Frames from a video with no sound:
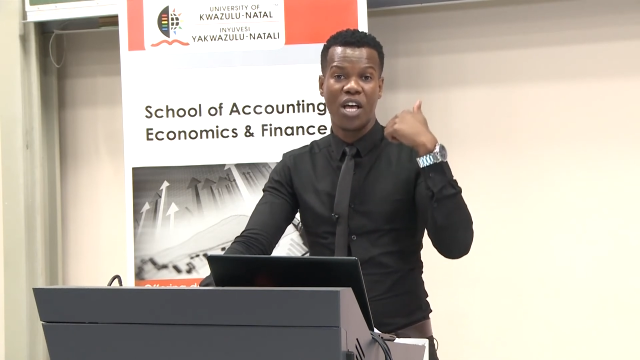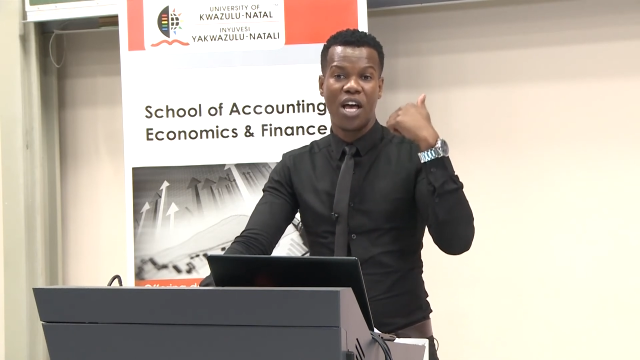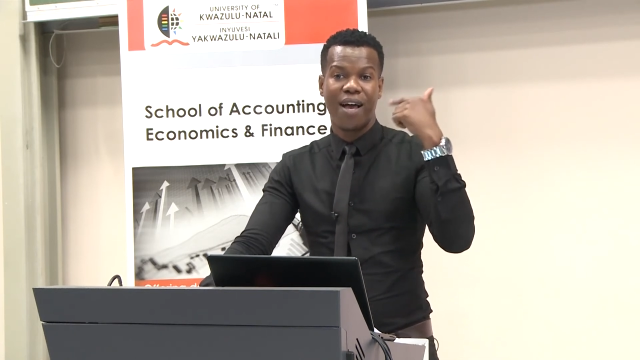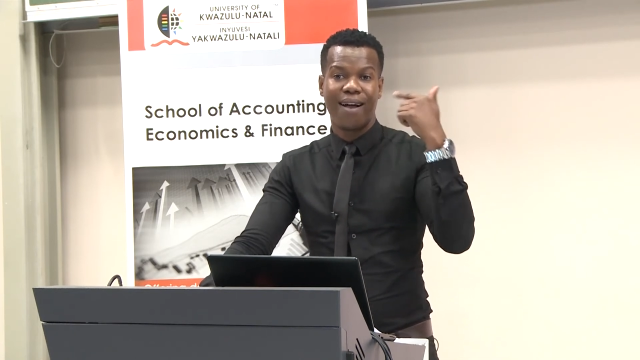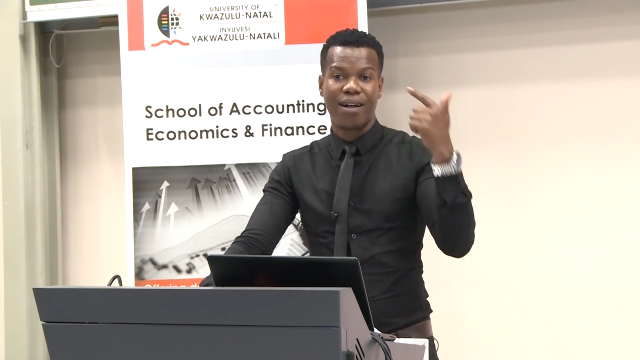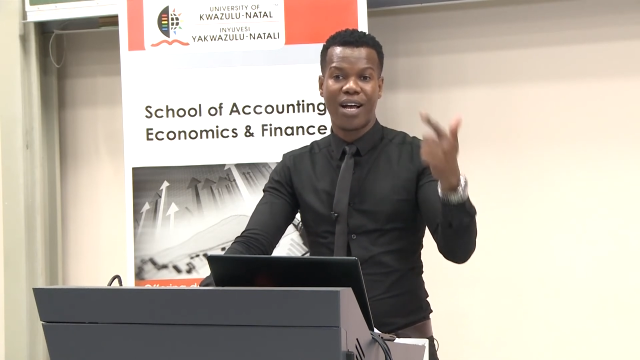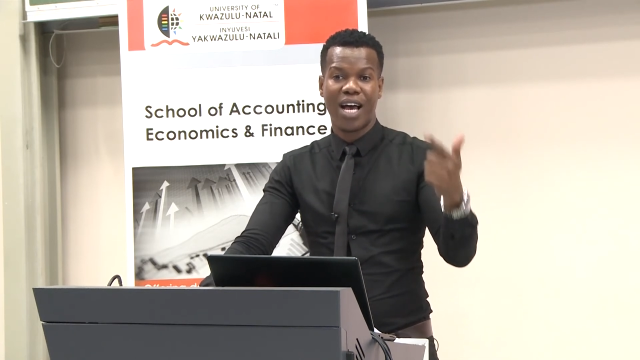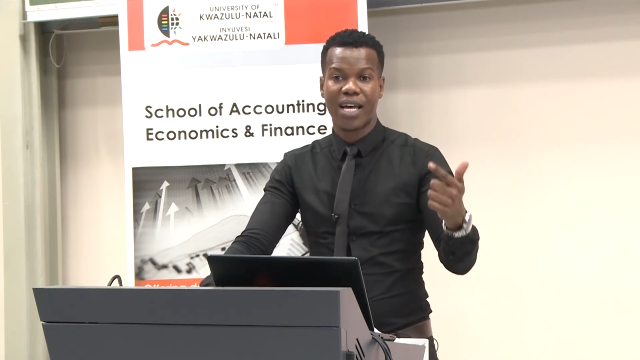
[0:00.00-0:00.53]
a
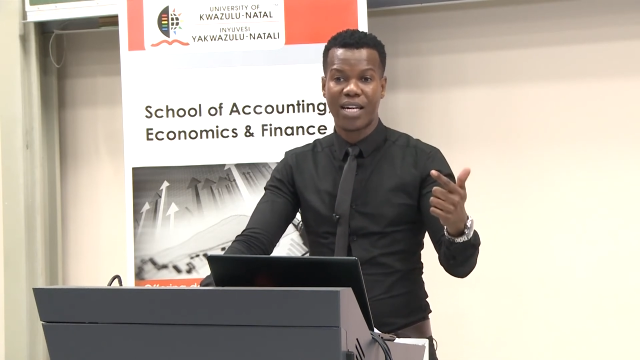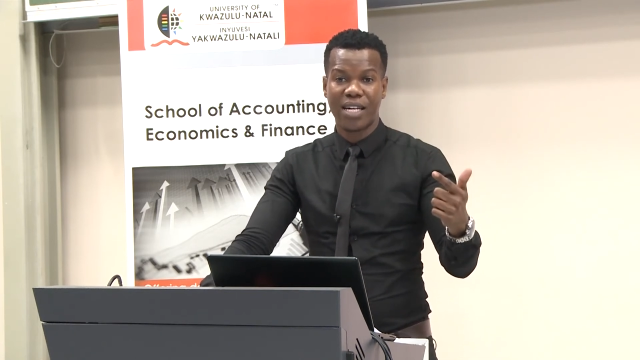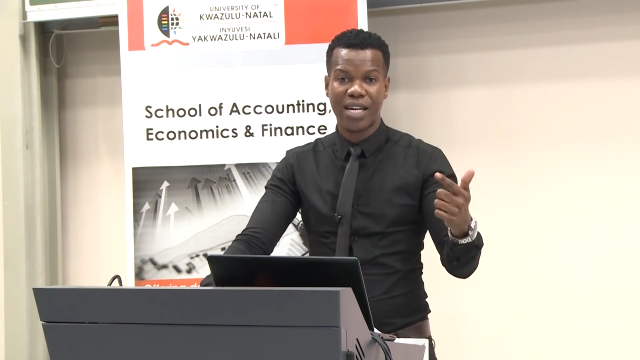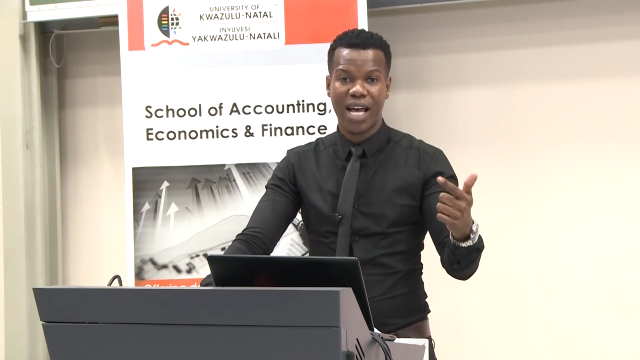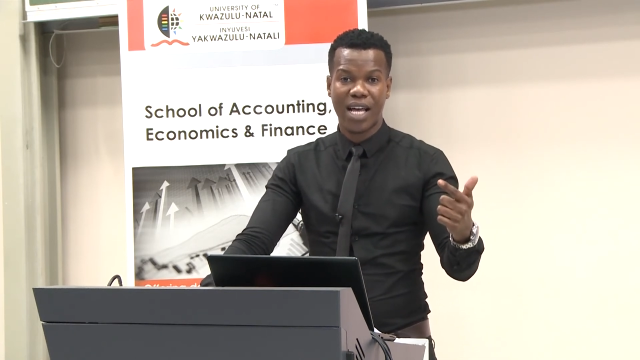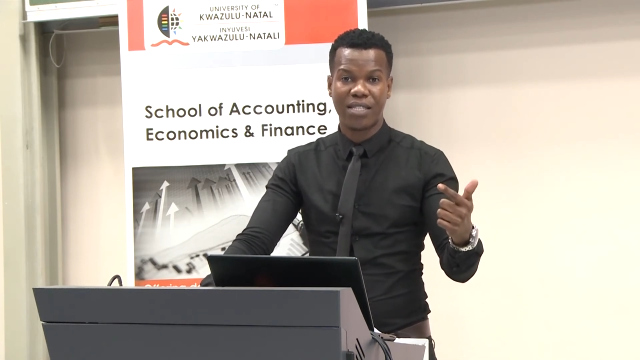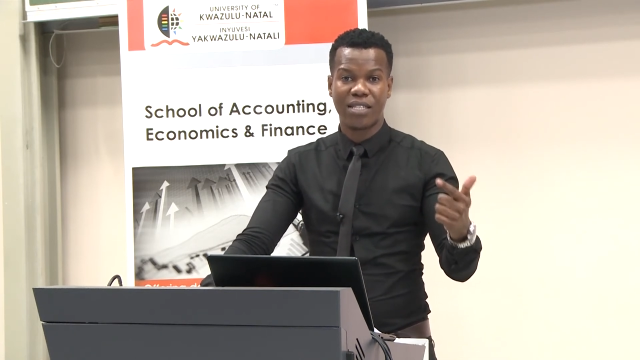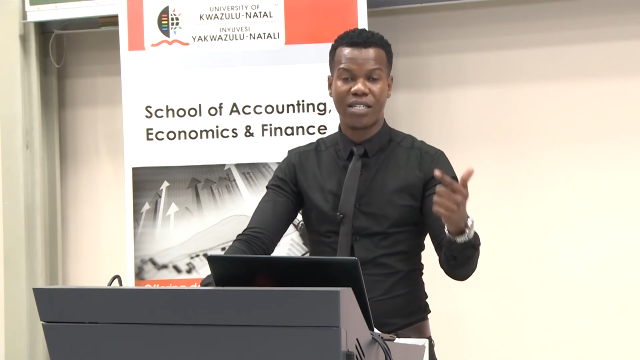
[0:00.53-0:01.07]
current
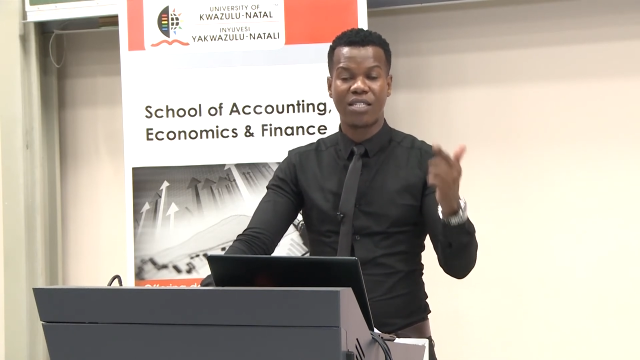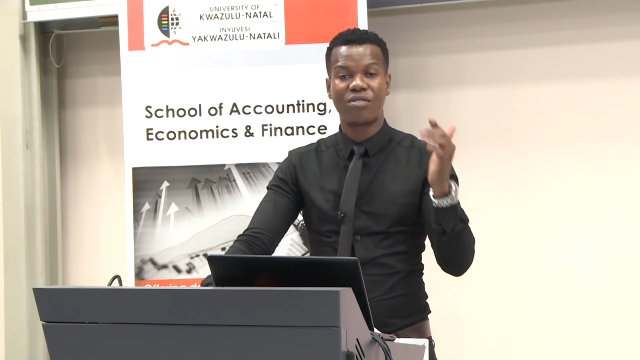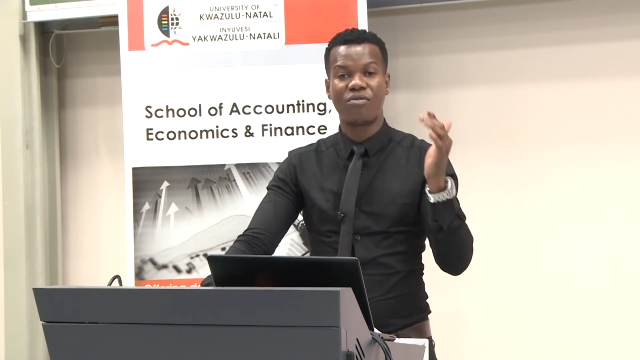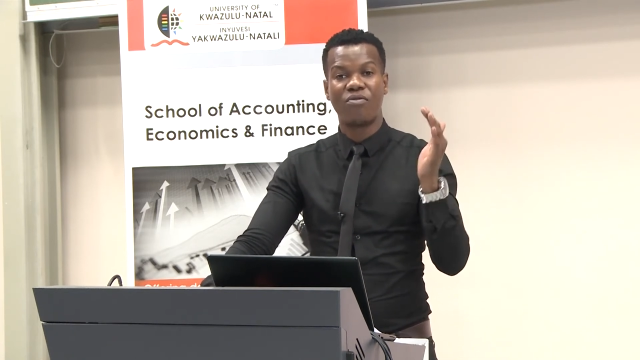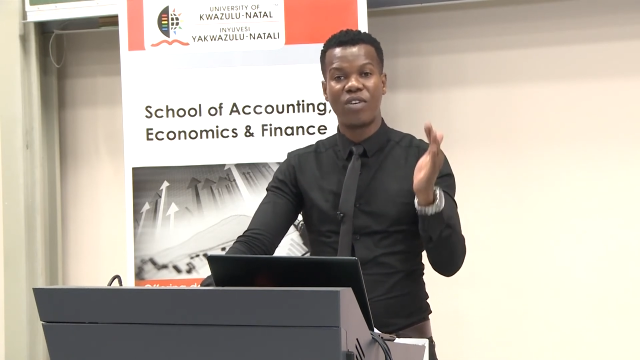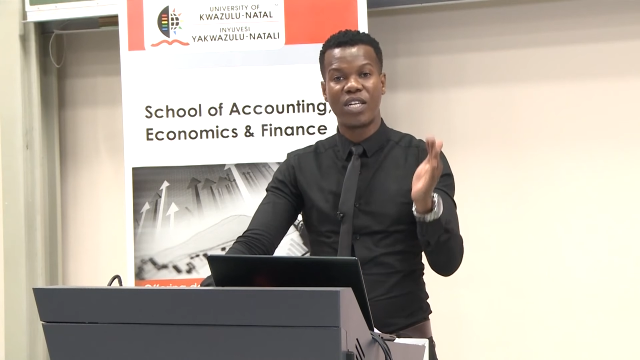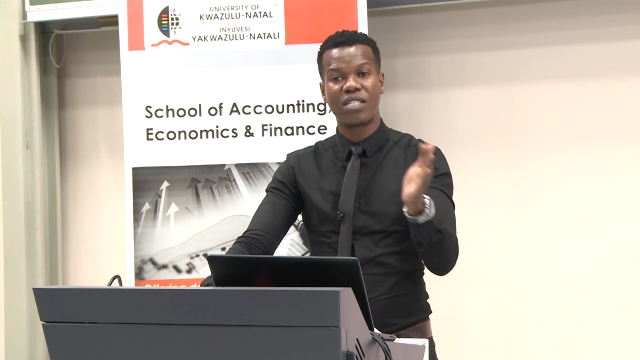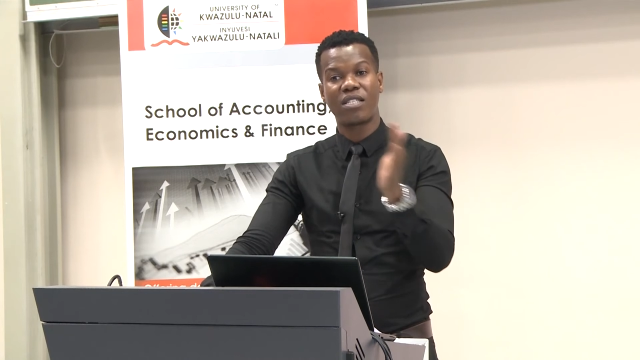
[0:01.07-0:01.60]
assets
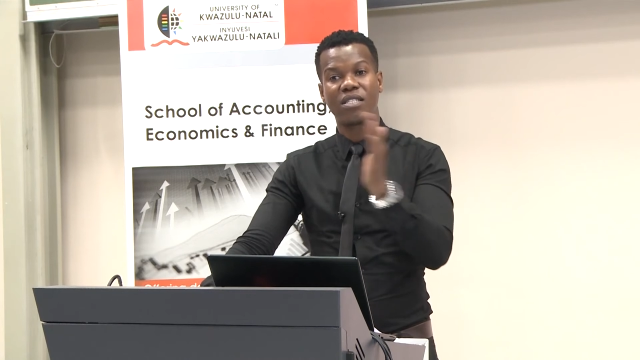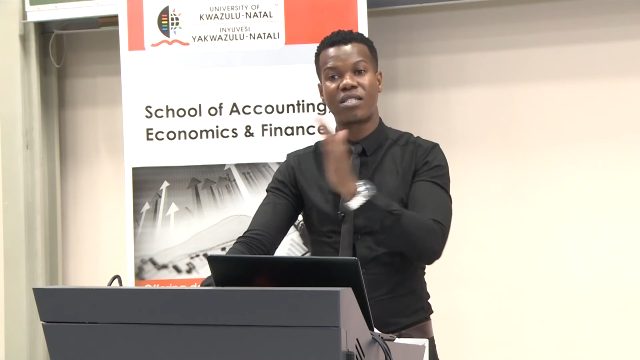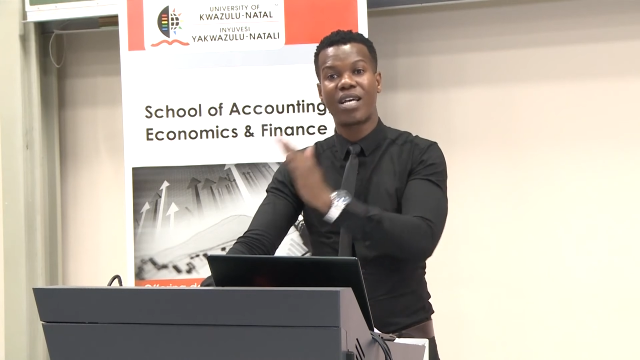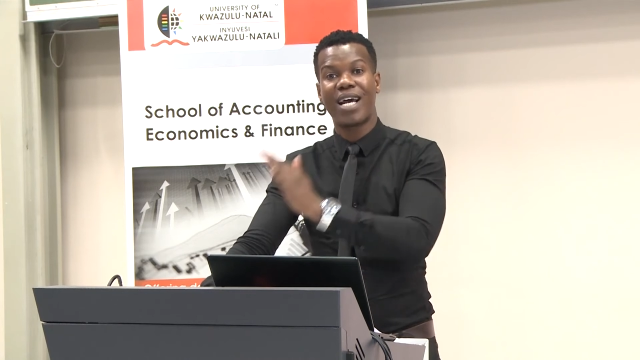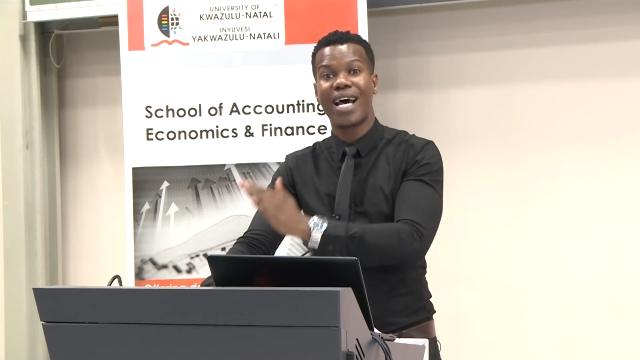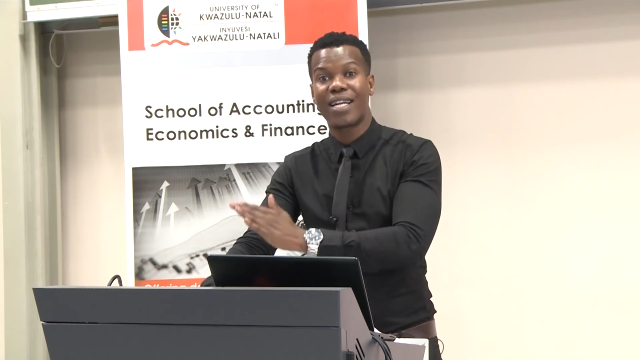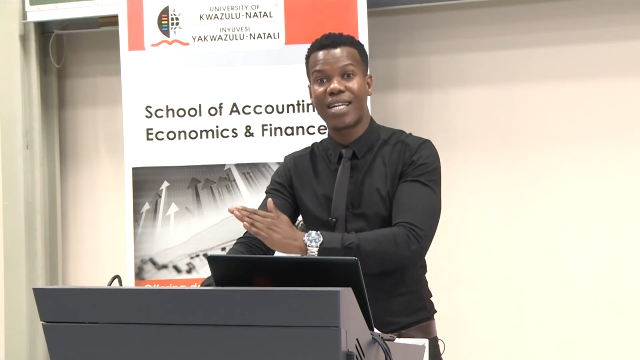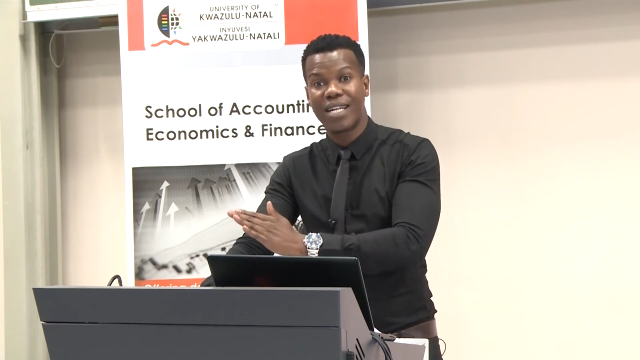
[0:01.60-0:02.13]
versus
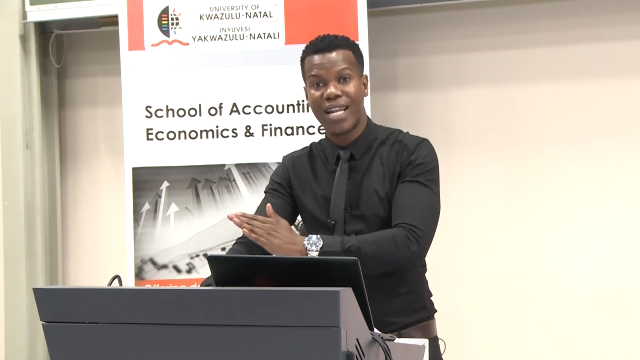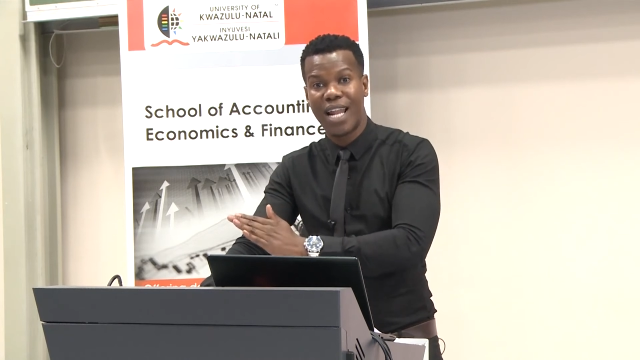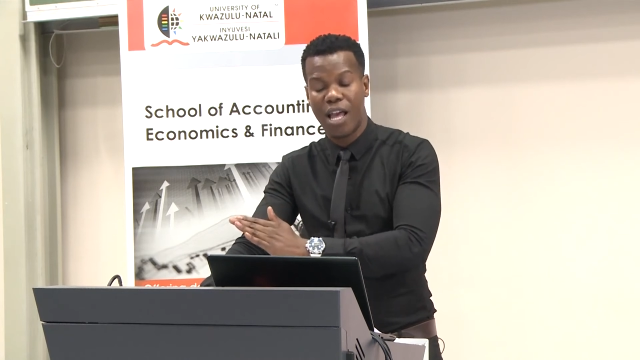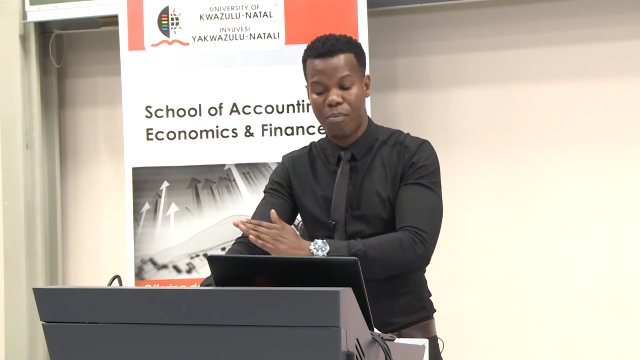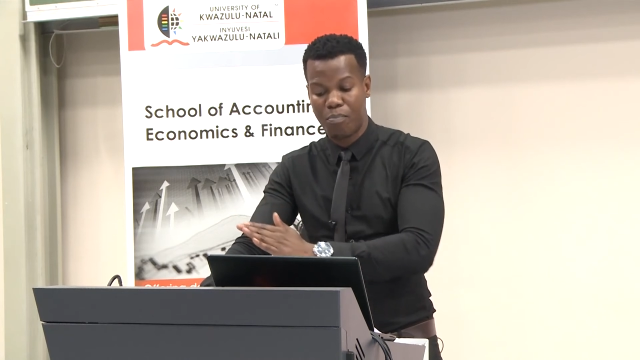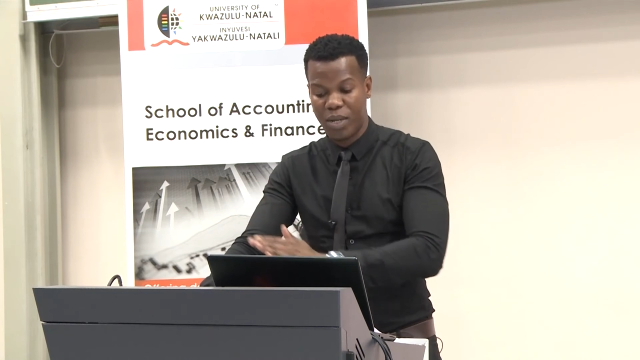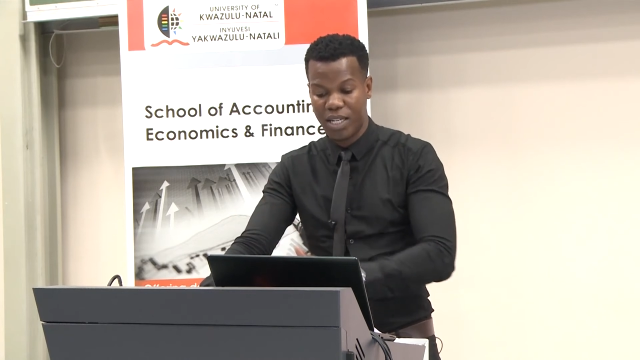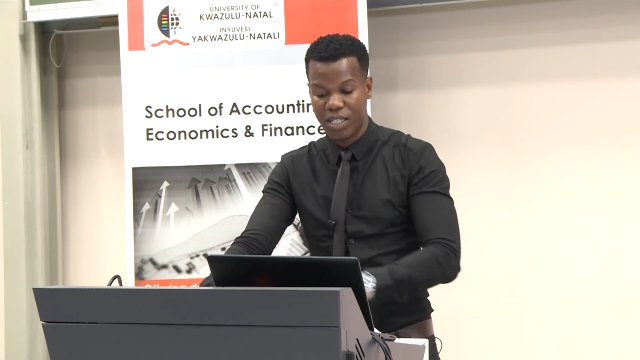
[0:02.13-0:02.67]
current
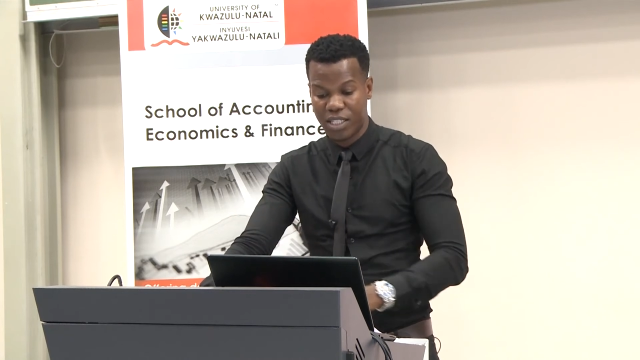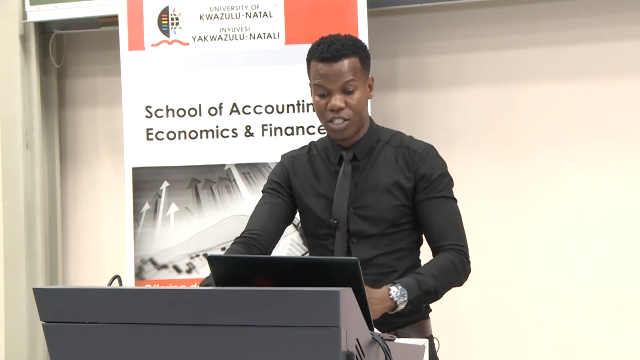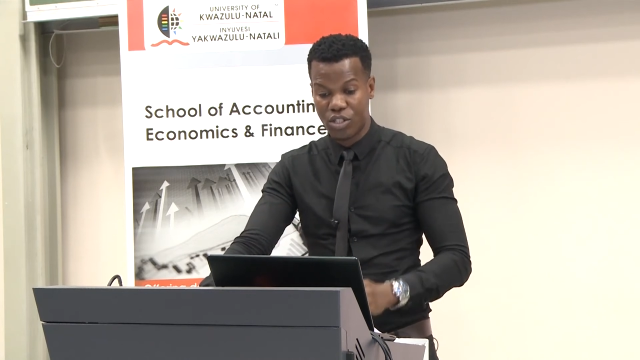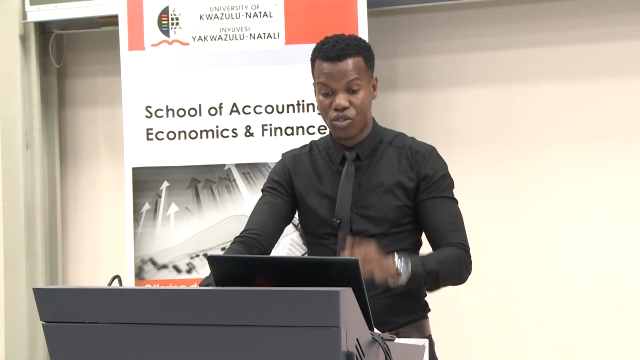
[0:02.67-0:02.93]
liabilities.